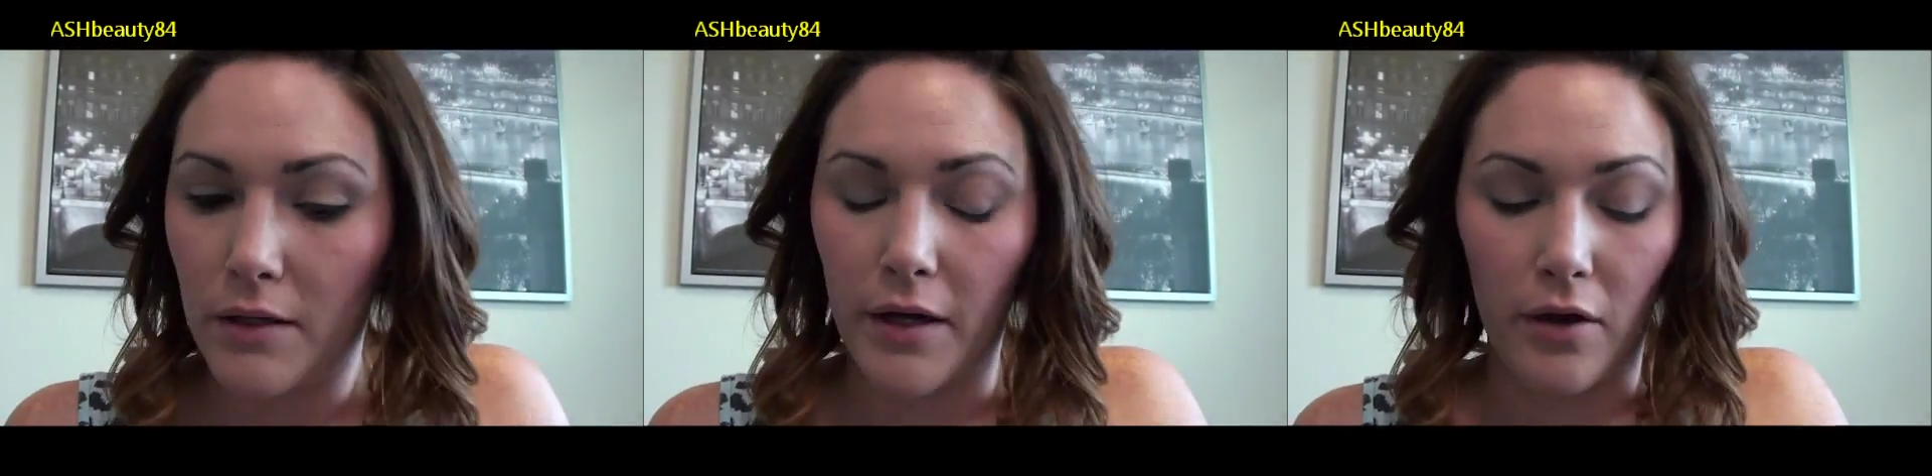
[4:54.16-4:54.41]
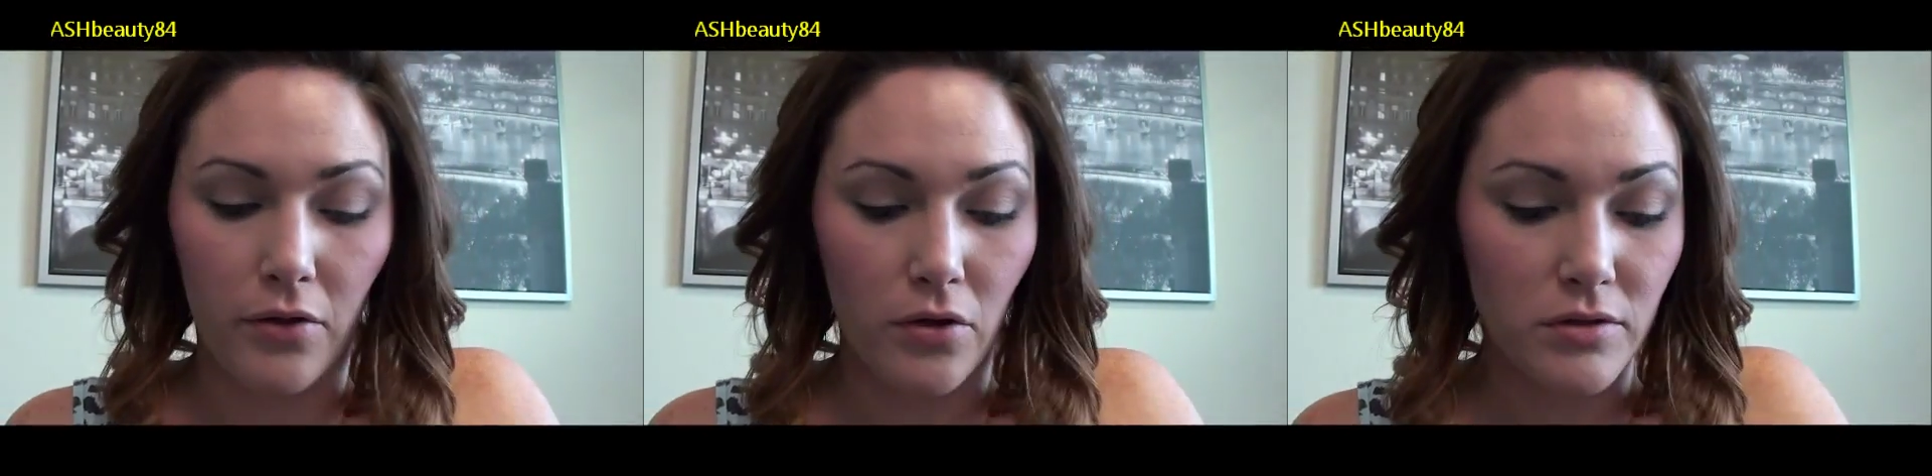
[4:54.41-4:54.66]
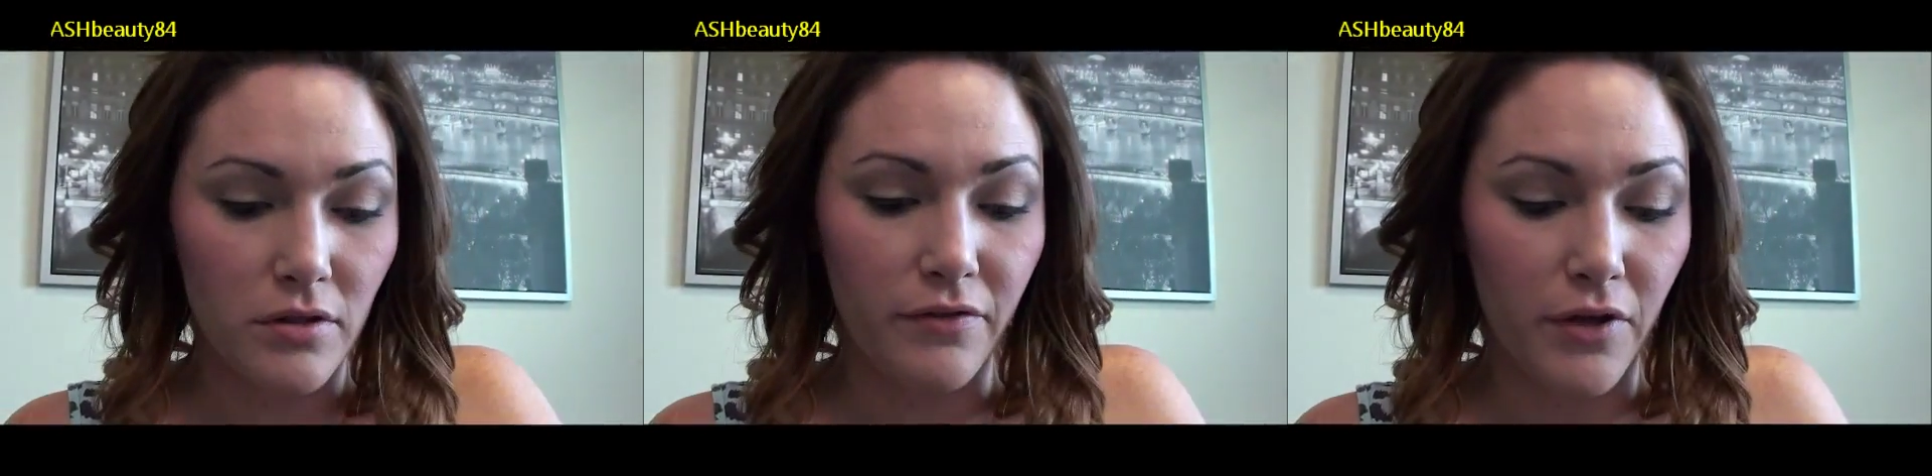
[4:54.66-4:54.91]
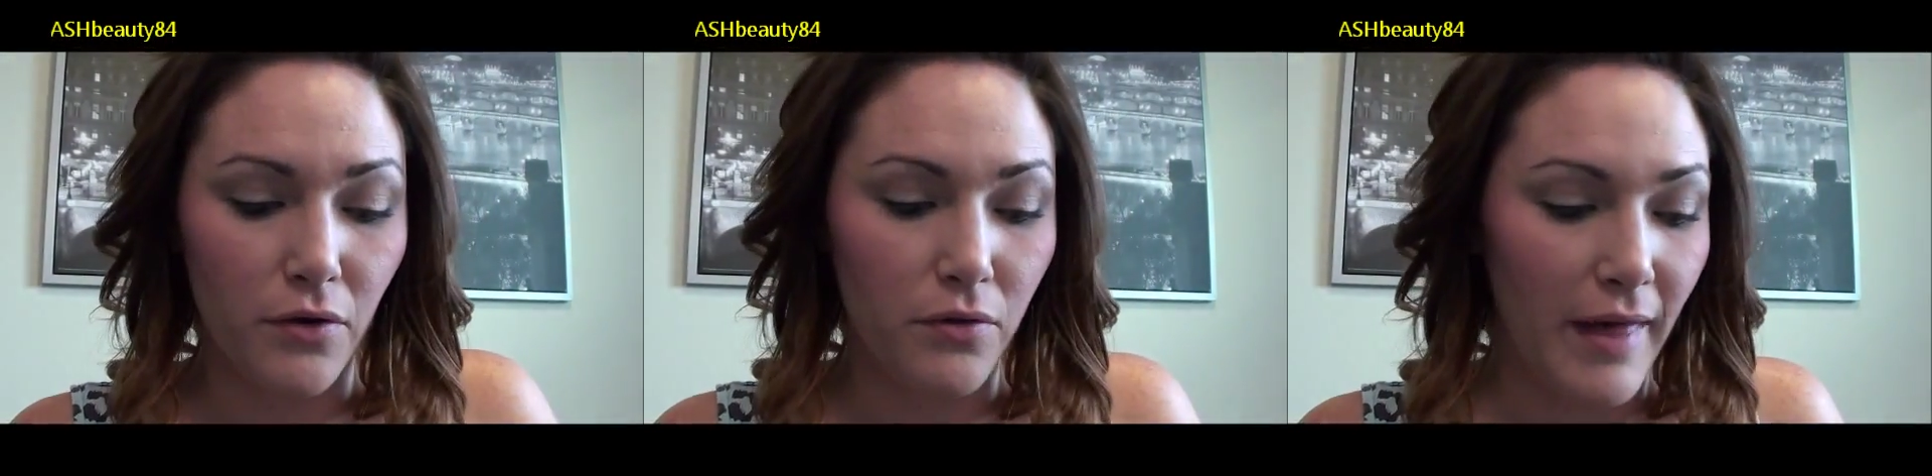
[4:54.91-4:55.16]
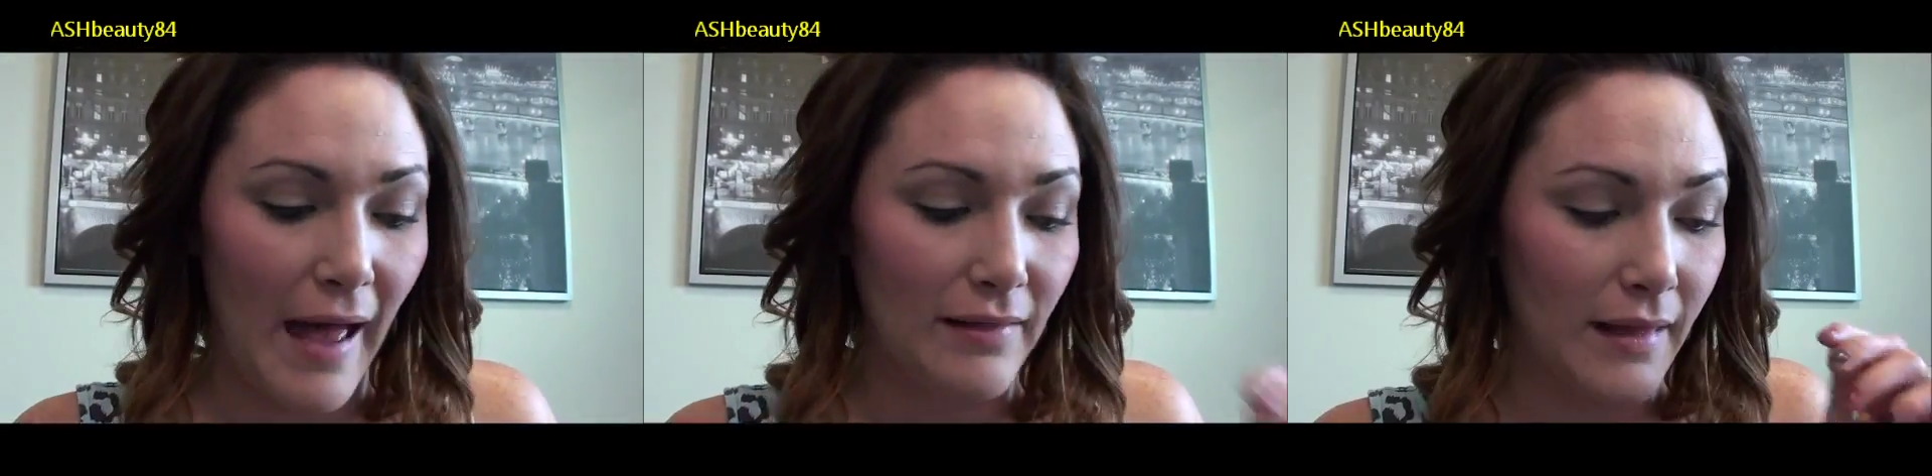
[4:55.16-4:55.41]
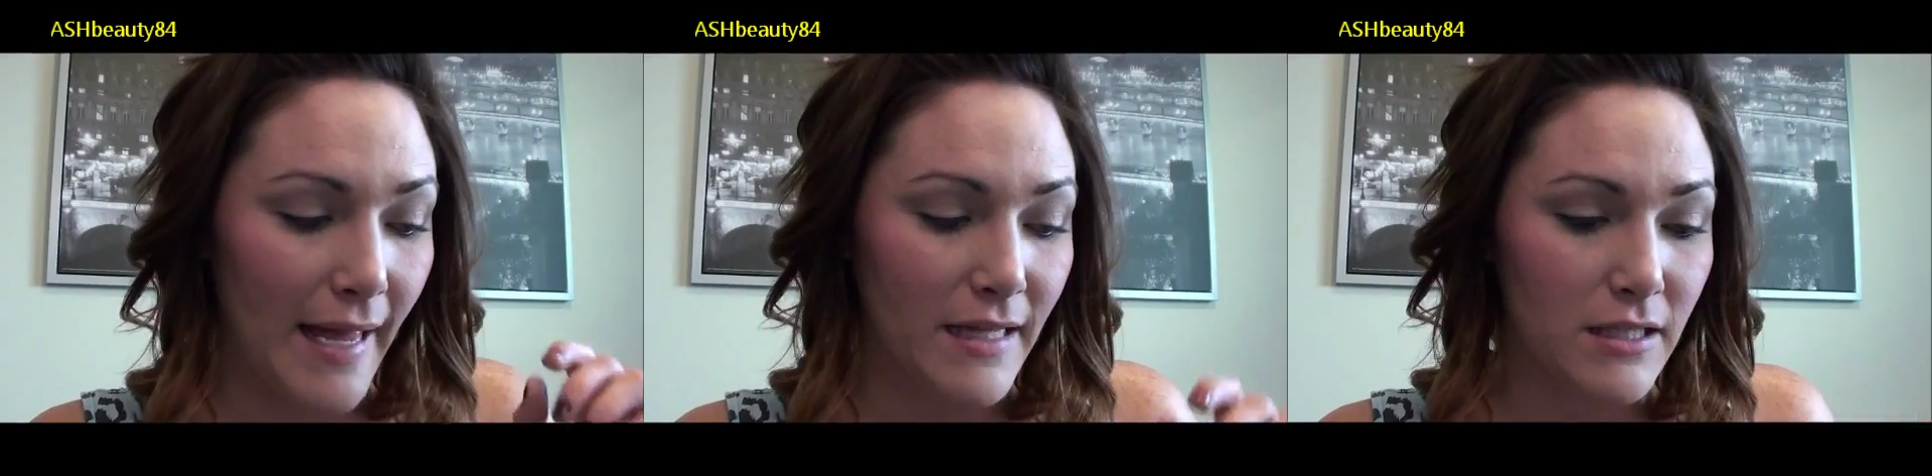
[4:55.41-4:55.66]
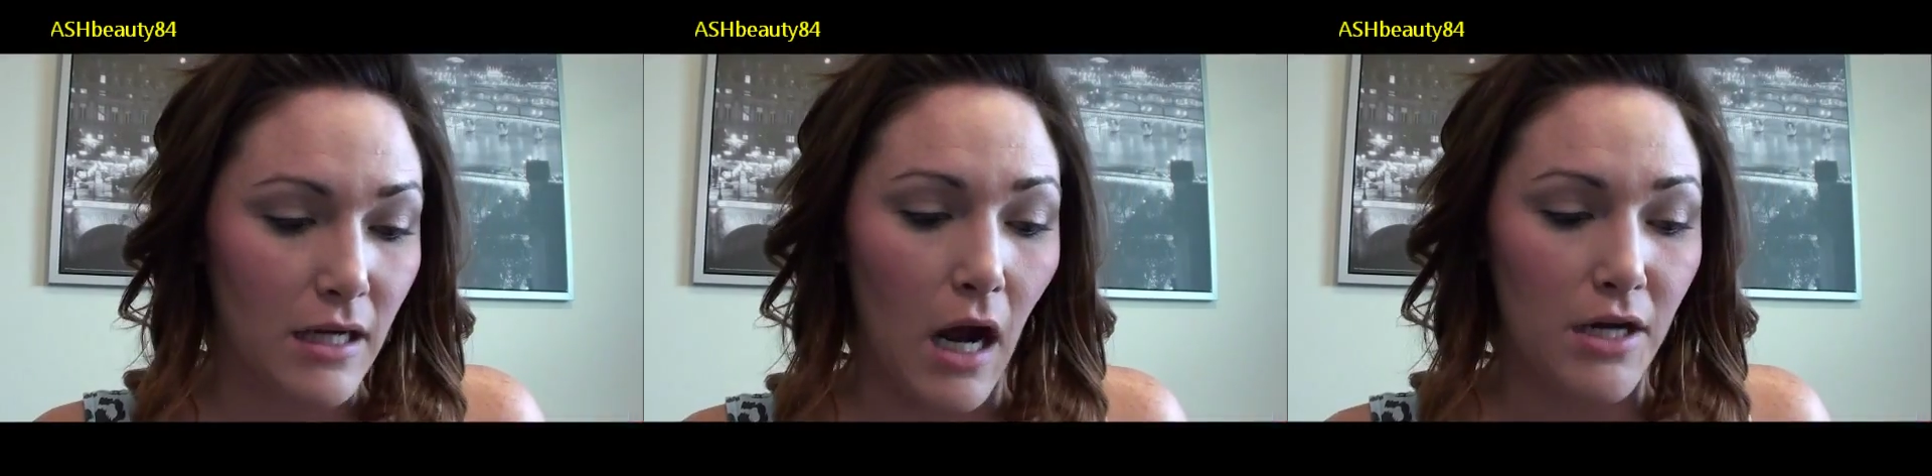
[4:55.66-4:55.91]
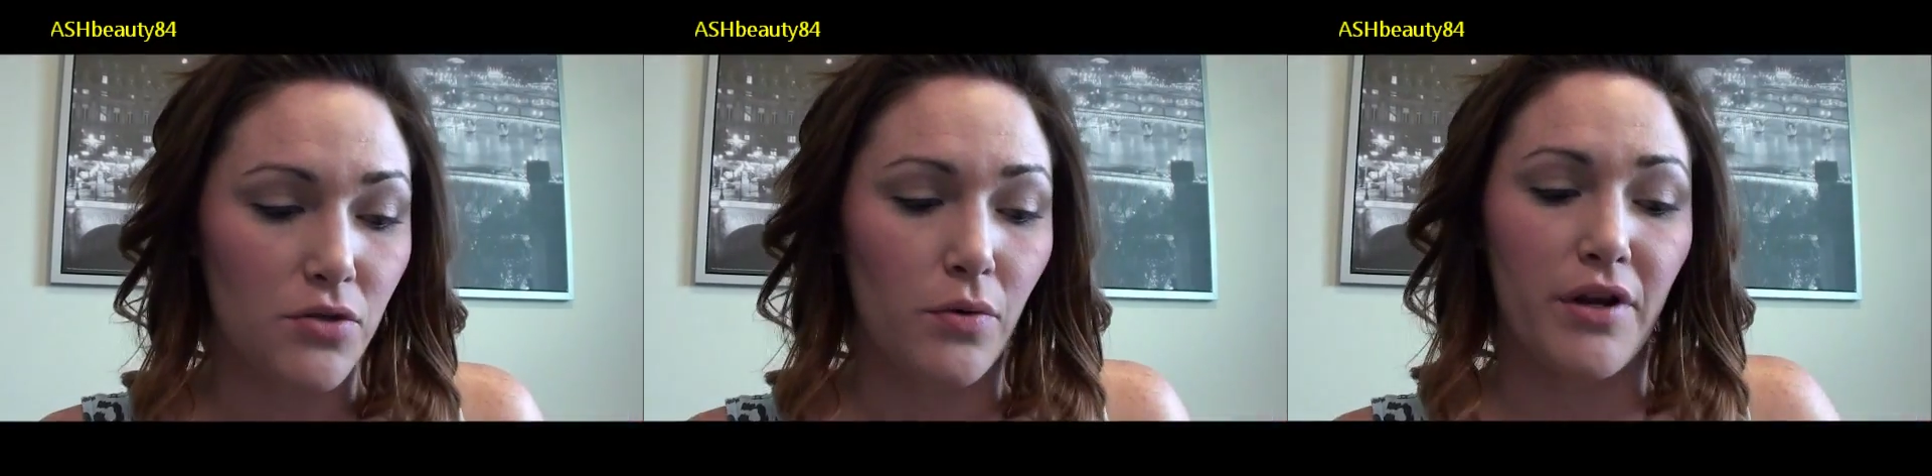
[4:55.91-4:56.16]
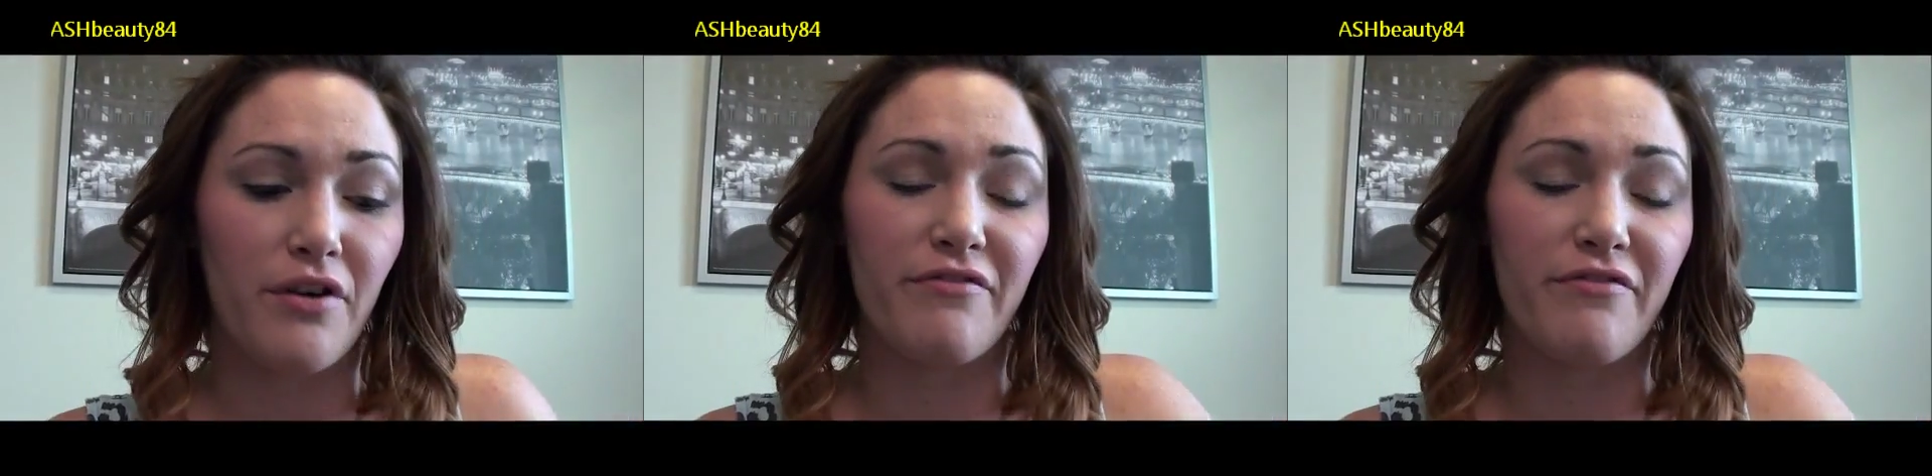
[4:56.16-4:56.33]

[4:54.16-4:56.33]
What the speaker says: Now, those of you that like to contour